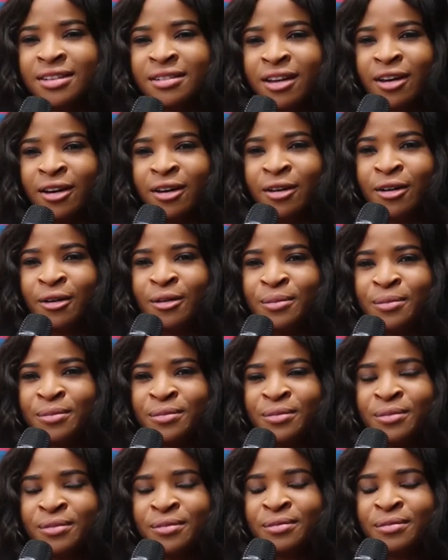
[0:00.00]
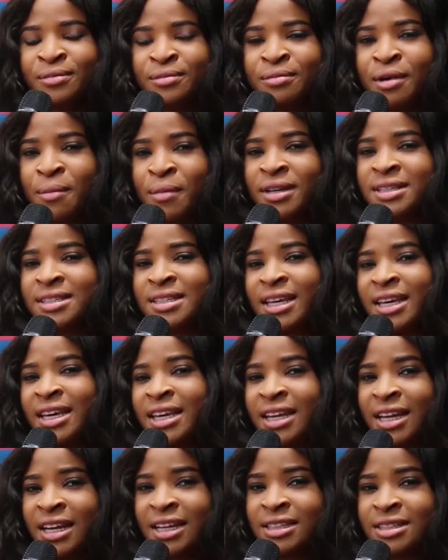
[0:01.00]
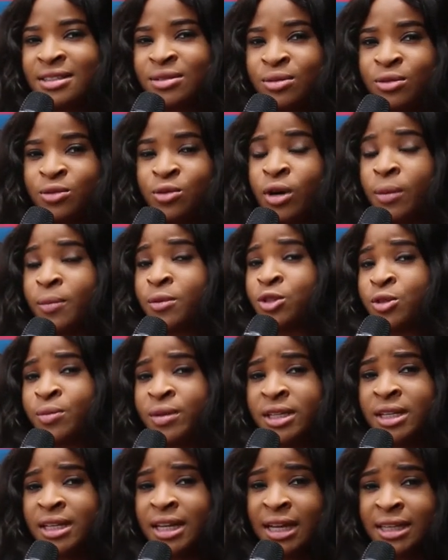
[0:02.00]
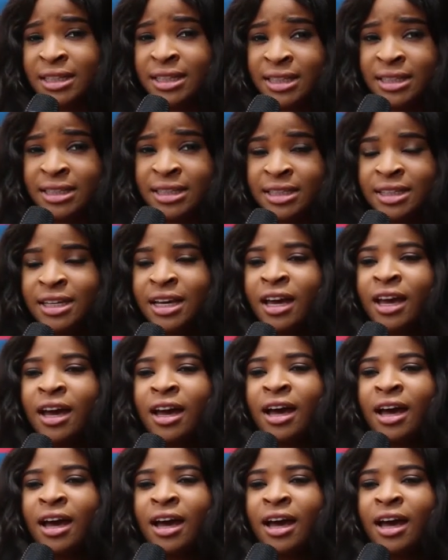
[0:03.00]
Mama Sekinat, who happens to be the landlady,